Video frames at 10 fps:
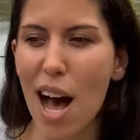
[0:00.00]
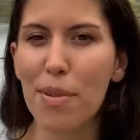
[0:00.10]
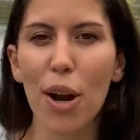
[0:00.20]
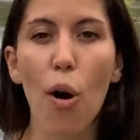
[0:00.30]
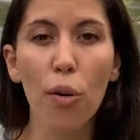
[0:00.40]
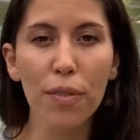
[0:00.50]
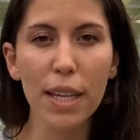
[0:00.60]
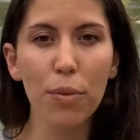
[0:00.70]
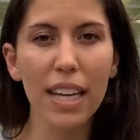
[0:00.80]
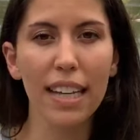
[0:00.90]
And
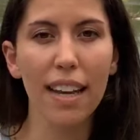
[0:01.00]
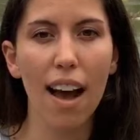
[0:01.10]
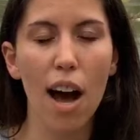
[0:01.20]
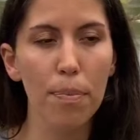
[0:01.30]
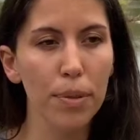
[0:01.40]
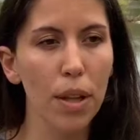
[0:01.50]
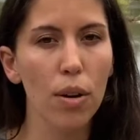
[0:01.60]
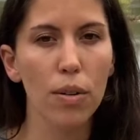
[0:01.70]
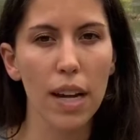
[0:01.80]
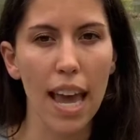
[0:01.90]
hopefully we can
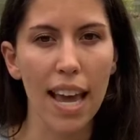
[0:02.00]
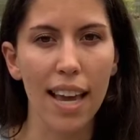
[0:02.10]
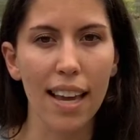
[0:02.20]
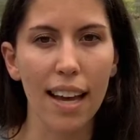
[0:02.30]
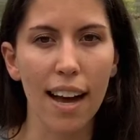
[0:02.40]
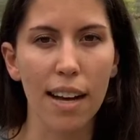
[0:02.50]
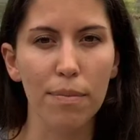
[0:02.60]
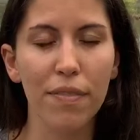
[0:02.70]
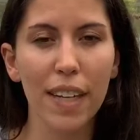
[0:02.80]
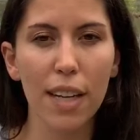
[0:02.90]
upload a
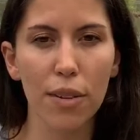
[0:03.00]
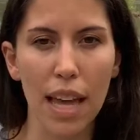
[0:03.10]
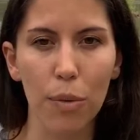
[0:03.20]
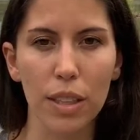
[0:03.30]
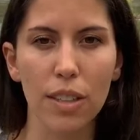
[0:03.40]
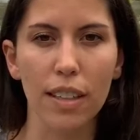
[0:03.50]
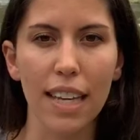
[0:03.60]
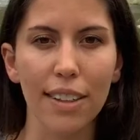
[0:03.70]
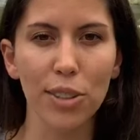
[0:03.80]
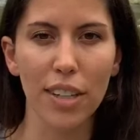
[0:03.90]
video that we took
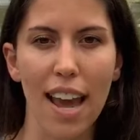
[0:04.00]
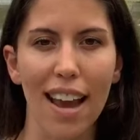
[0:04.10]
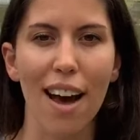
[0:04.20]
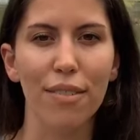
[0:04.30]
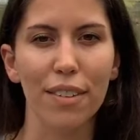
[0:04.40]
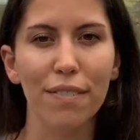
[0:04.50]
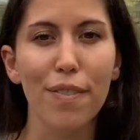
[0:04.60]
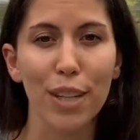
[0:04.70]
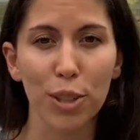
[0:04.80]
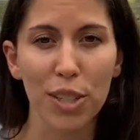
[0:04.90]
yesterday of a
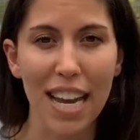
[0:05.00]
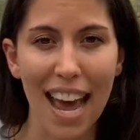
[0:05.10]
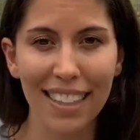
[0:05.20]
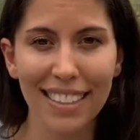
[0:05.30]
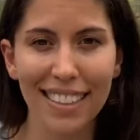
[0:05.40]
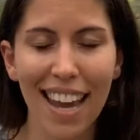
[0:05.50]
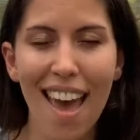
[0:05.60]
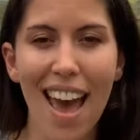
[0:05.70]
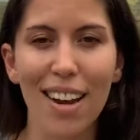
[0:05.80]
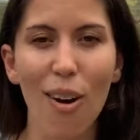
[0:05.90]
fish nest,
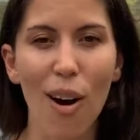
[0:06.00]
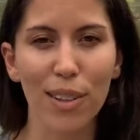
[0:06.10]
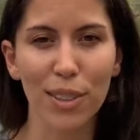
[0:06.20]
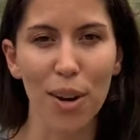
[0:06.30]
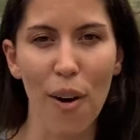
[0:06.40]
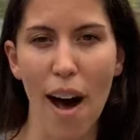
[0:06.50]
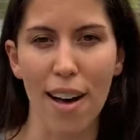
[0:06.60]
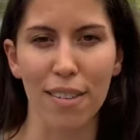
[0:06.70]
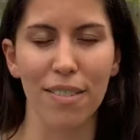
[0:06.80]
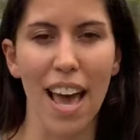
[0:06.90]
and also
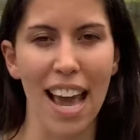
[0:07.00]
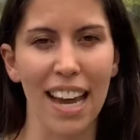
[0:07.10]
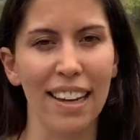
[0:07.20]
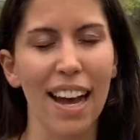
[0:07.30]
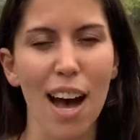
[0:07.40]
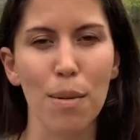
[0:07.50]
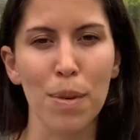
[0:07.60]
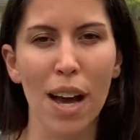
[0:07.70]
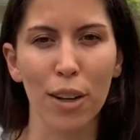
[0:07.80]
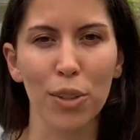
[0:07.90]
of a
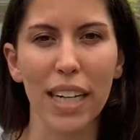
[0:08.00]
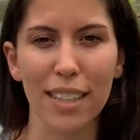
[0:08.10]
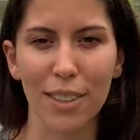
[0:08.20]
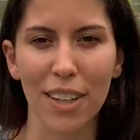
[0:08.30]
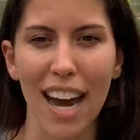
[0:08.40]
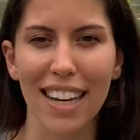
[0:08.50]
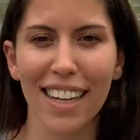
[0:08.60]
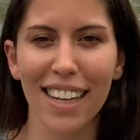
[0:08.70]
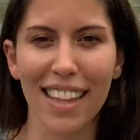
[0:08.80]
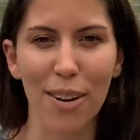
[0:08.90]
great egret
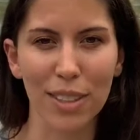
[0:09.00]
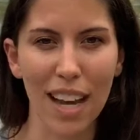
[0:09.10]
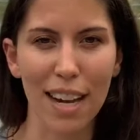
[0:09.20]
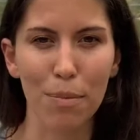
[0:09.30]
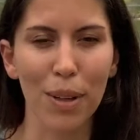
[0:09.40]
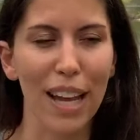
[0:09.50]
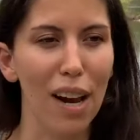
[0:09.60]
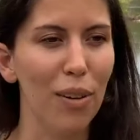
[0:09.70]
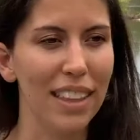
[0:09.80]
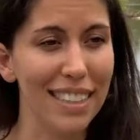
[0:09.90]
that was kind of
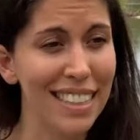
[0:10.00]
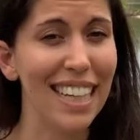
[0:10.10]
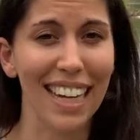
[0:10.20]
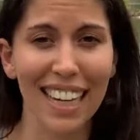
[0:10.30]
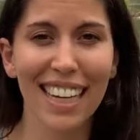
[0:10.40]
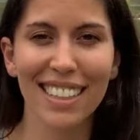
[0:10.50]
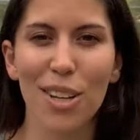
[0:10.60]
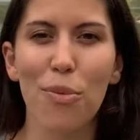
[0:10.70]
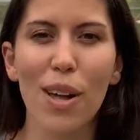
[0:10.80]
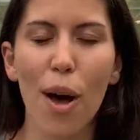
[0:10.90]
playing with a stick.
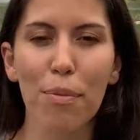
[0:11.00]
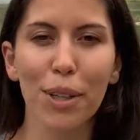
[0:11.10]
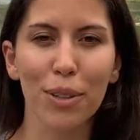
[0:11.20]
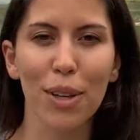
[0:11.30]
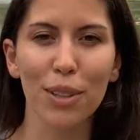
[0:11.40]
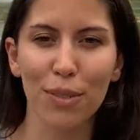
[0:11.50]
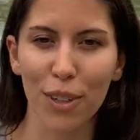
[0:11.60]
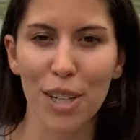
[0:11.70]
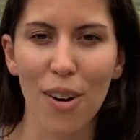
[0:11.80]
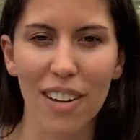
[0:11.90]
So we'll upload those
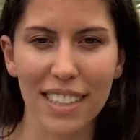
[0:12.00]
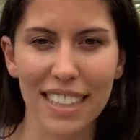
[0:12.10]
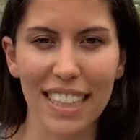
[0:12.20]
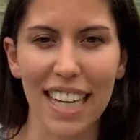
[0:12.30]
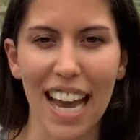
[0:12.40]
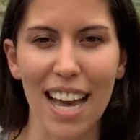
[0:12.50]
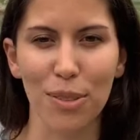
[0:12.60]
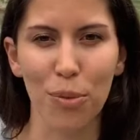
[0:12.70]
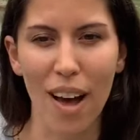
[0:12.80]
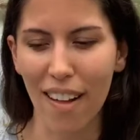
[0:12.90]
for you all to see
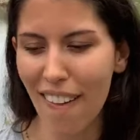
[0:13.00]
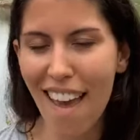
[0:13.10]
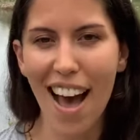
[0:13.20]
as well.